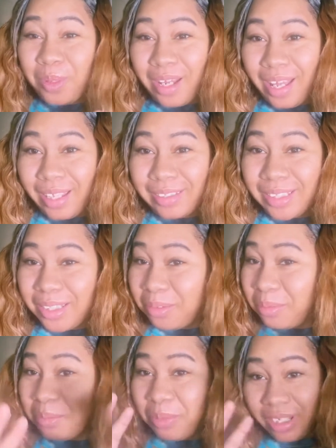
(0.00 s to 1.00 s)
I
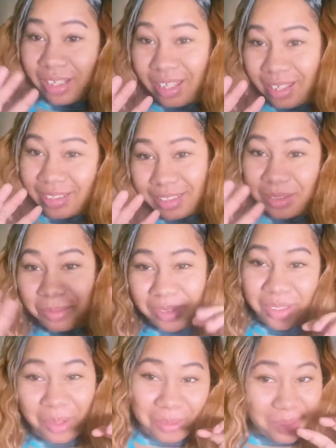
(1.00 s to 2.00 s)
didn't realize it was
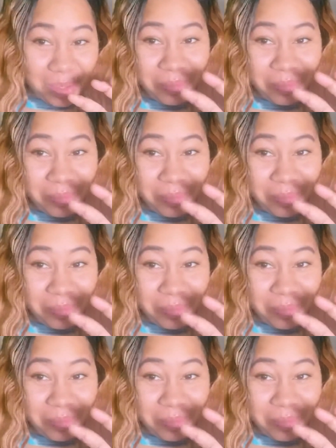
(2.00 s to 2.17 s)
already